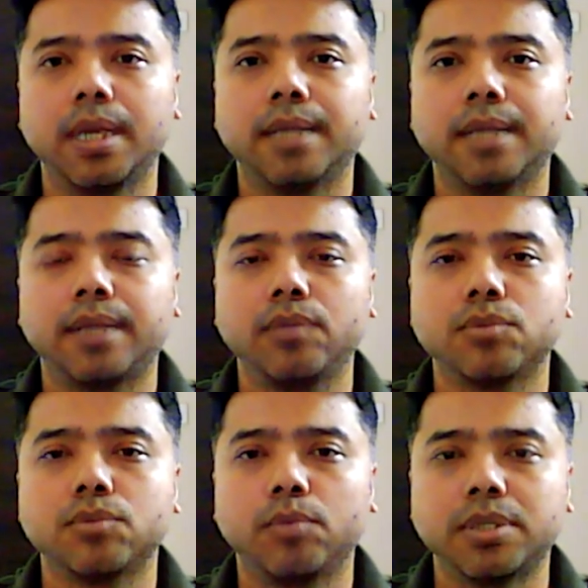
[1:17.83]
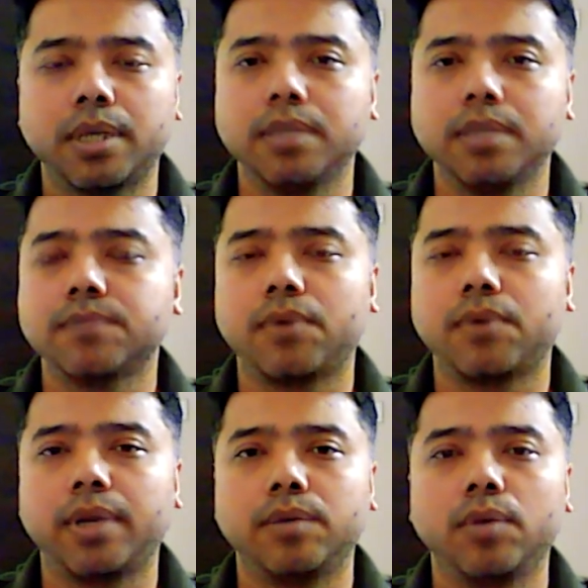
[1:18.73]
Thank you so much, guys, for
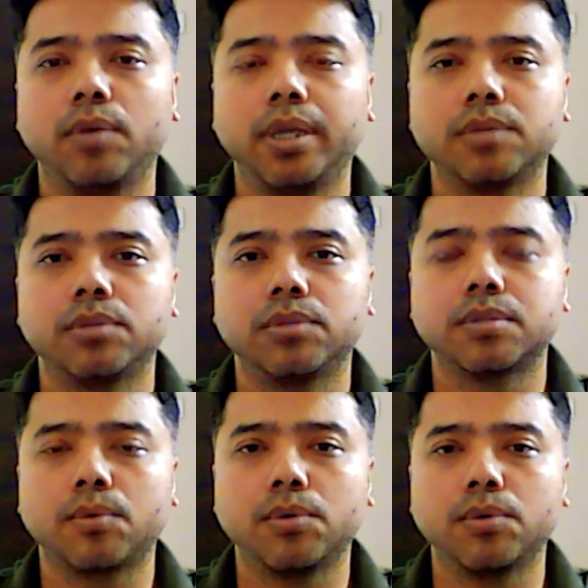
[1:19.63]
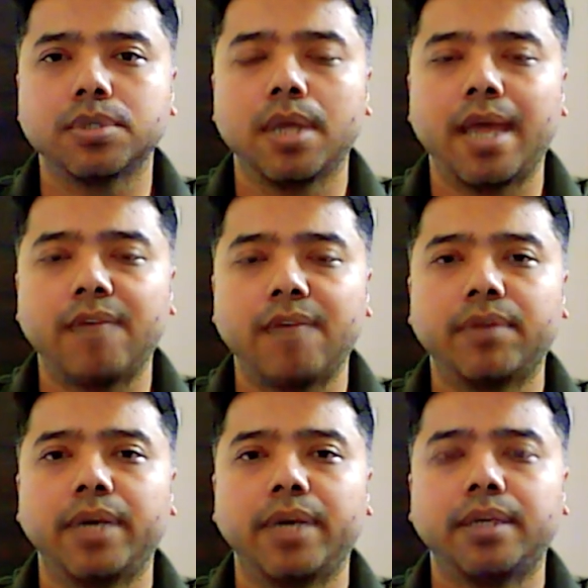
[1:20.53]
enrolling into this course. Have a great
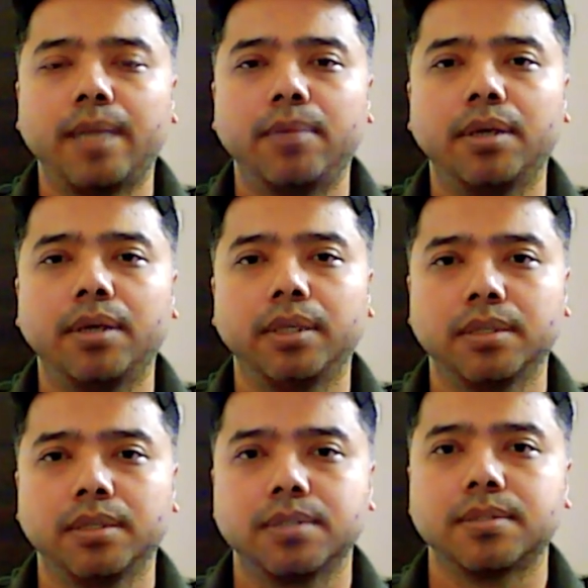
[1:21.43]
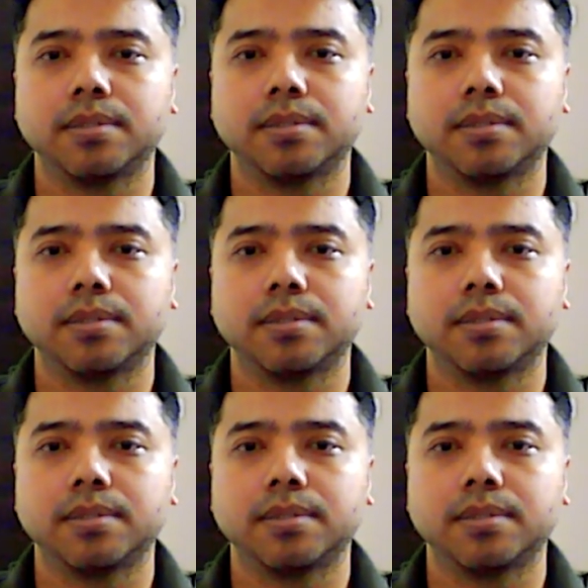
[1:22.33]
time learning this.